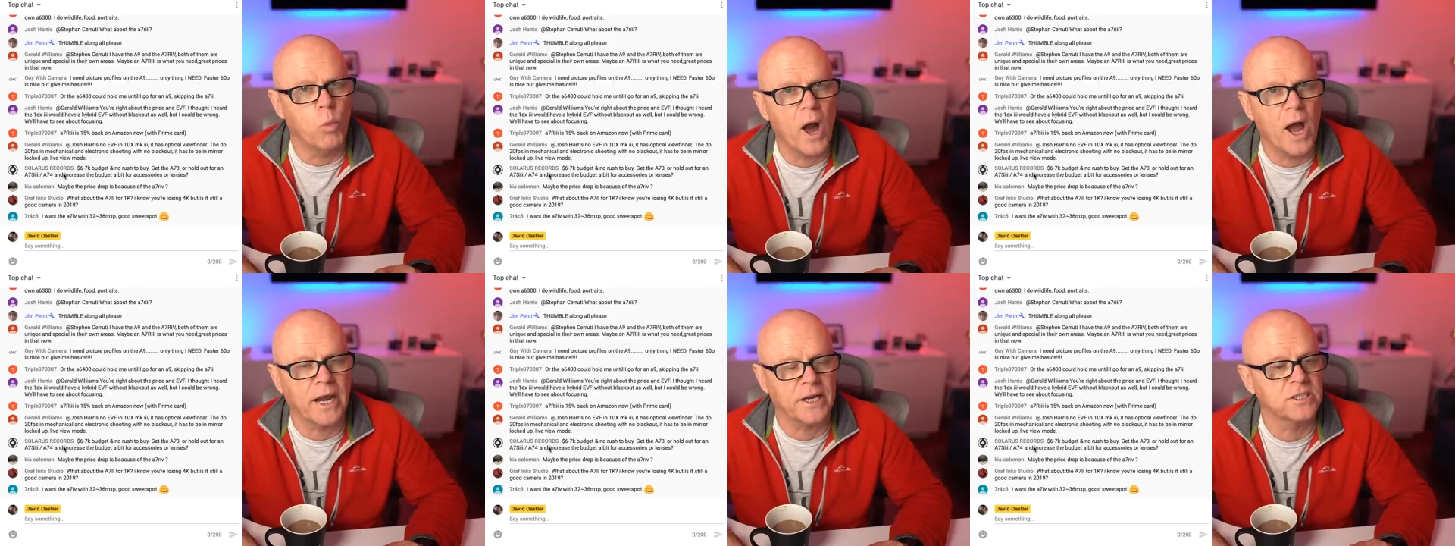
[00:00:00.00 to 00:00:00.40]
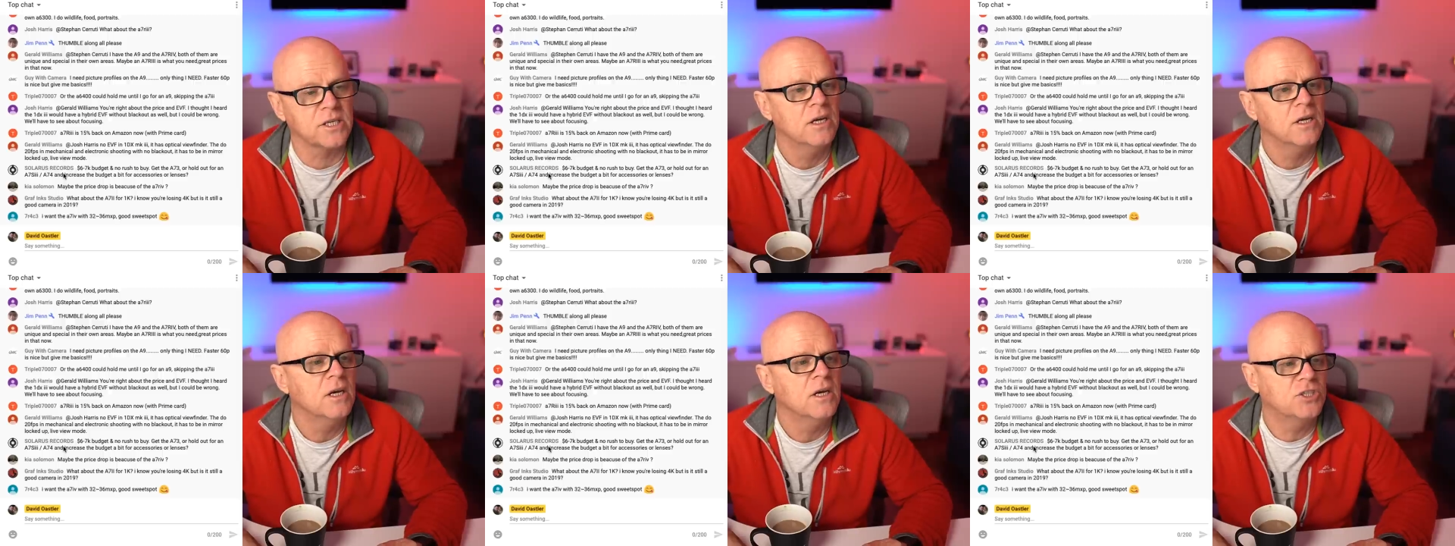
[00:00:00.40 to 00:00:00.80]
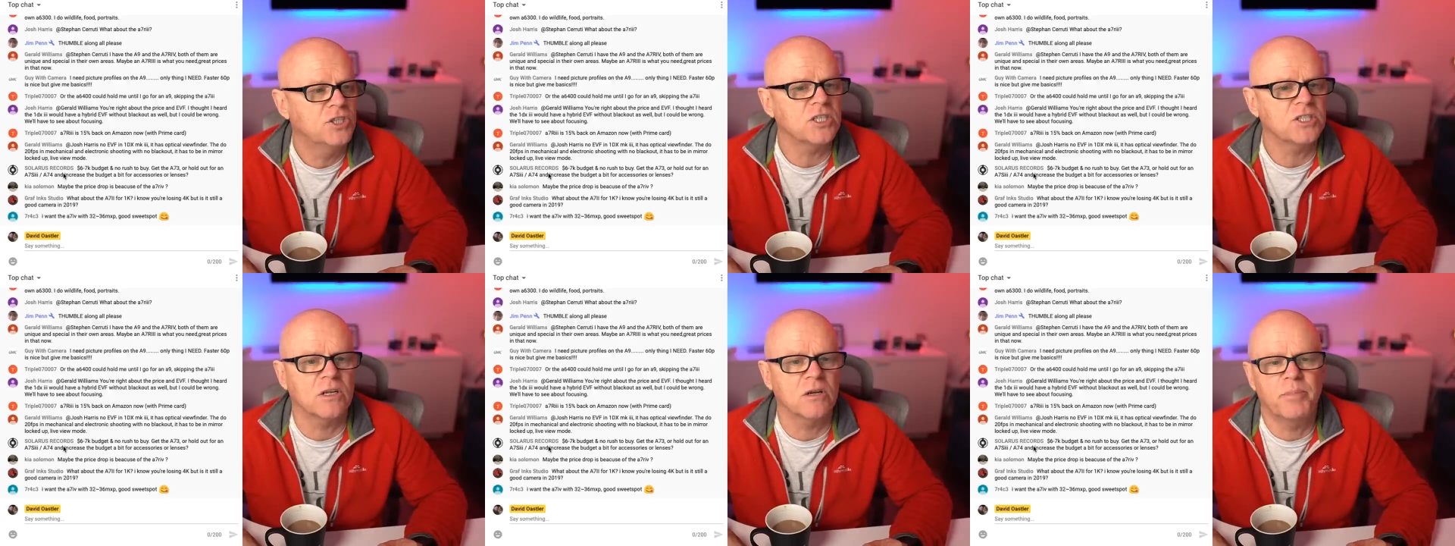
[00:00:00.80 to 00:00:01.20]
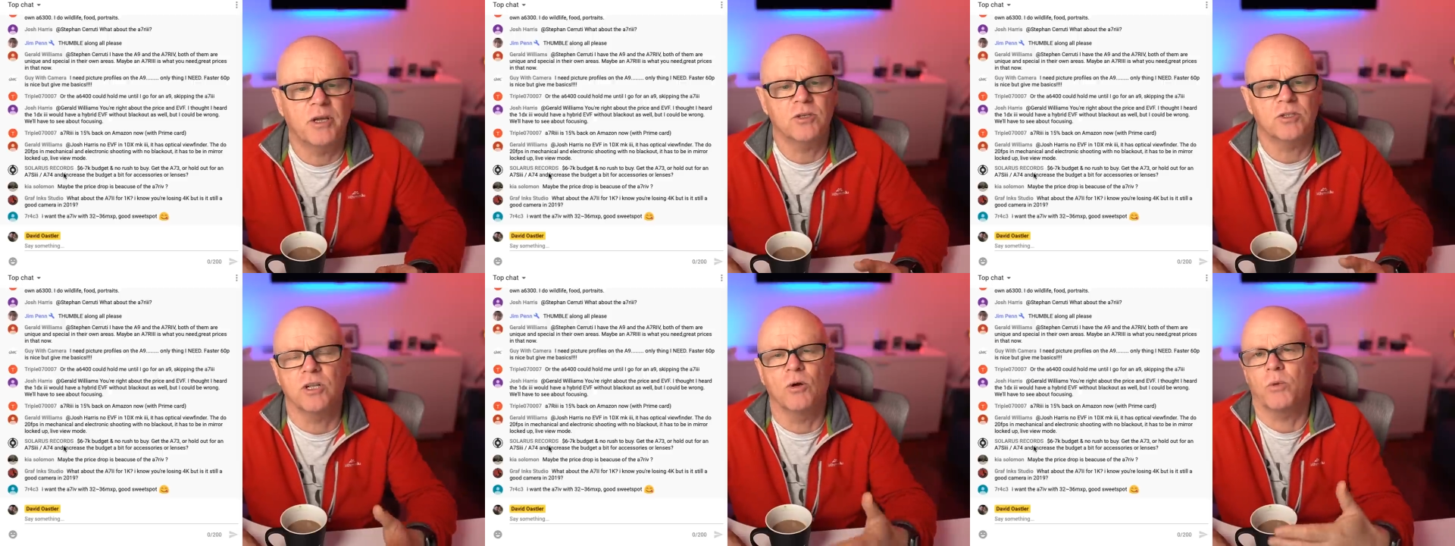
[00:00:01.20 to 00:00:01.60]
wait. Just
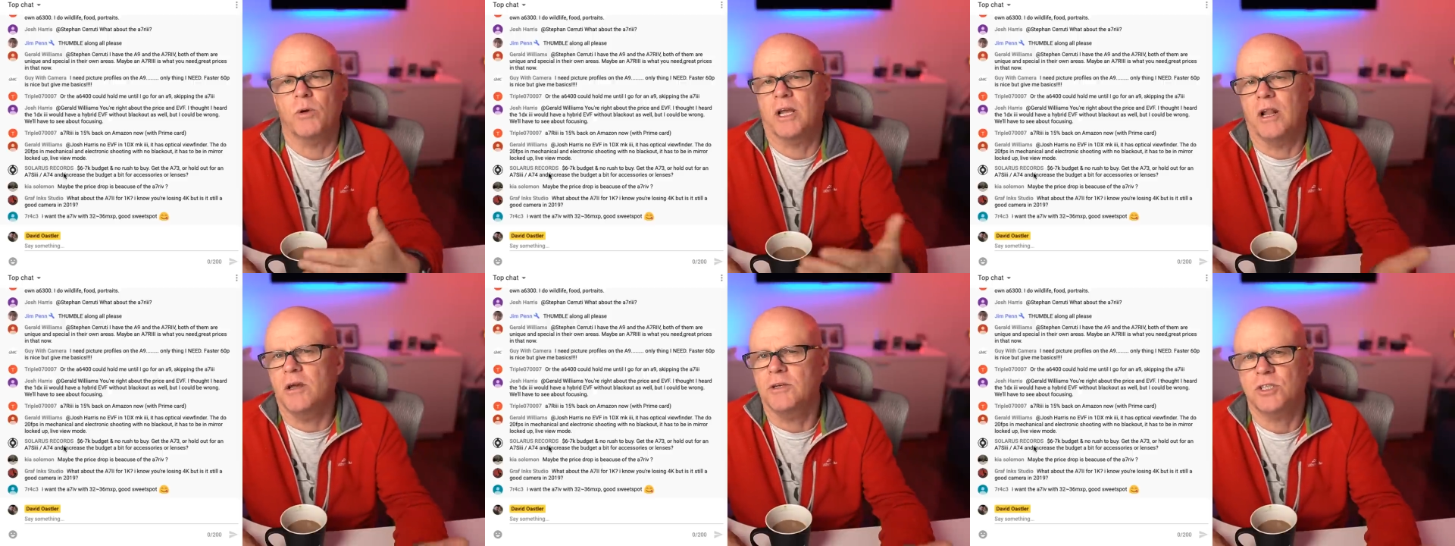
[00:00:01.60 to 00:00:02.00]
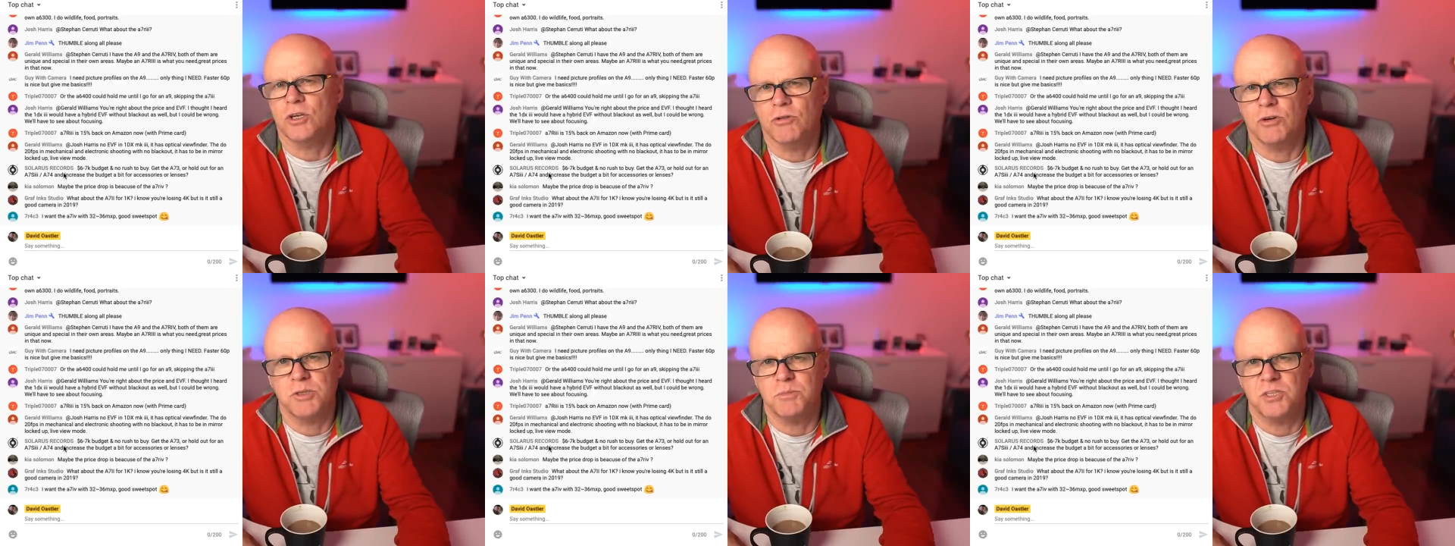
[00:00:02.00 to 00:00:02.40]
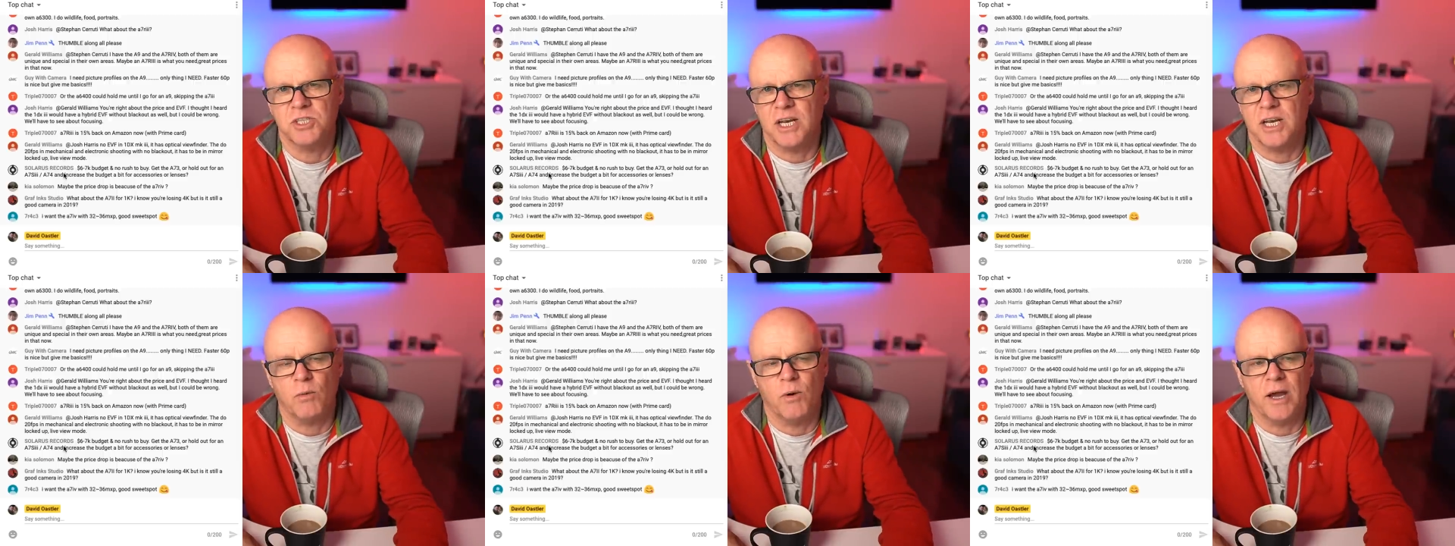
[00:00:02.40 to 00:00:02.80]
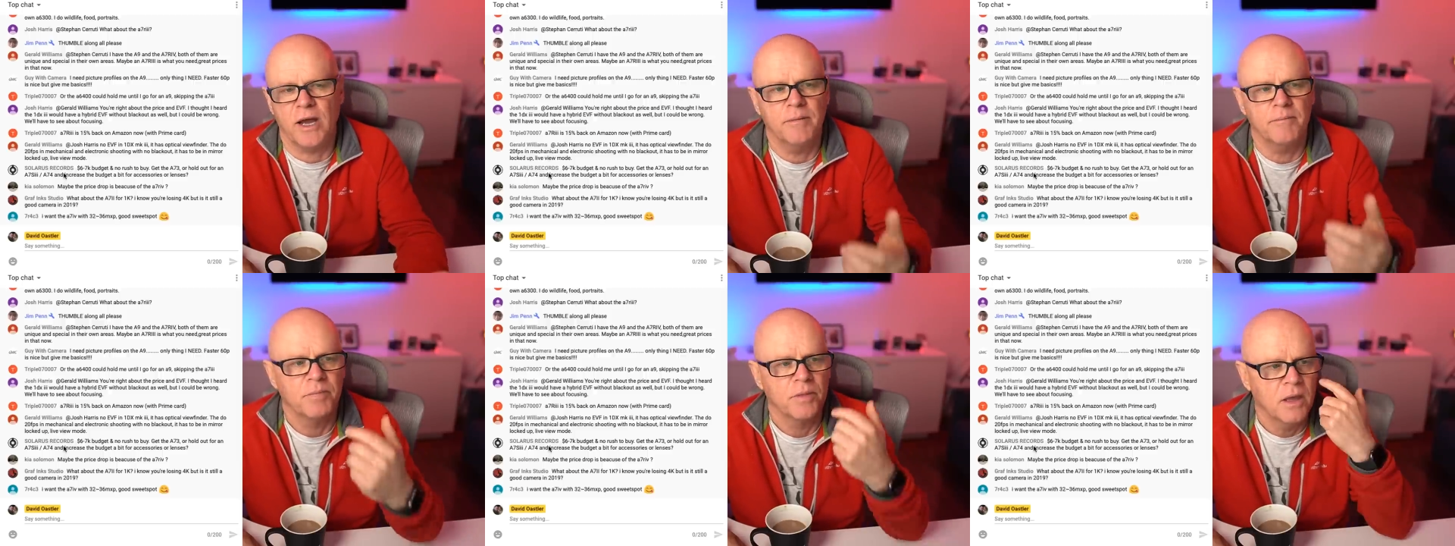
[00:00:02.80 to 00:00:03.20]
because, look, we're close to Christmas
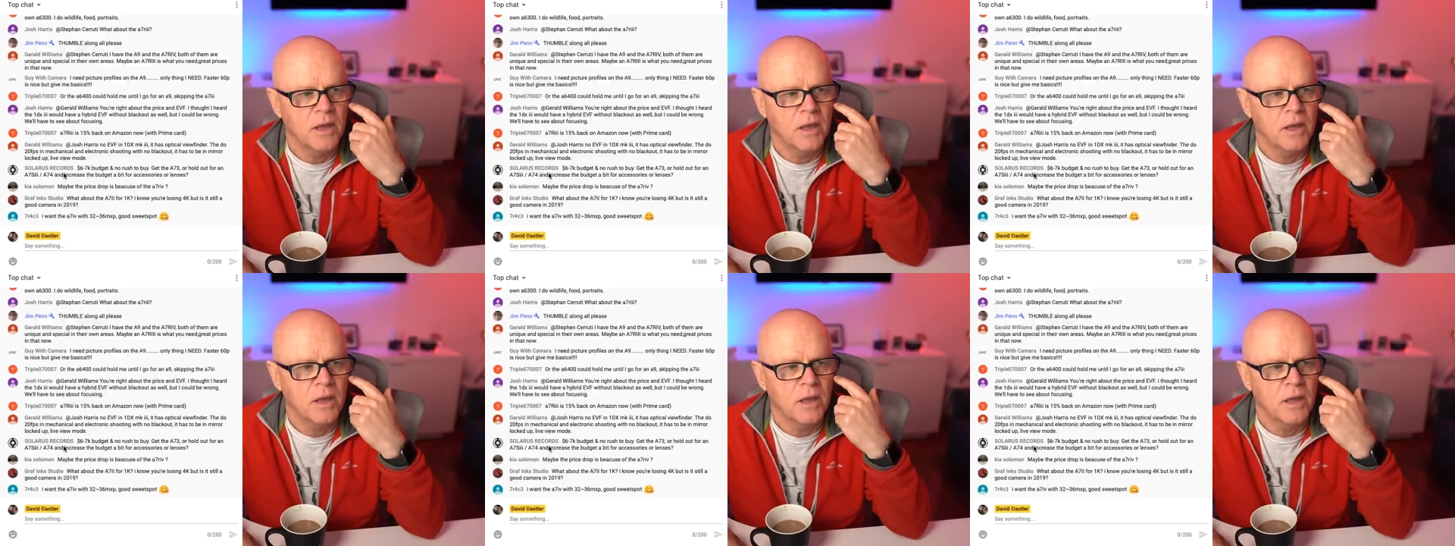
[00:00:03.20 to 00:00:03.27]
anyway.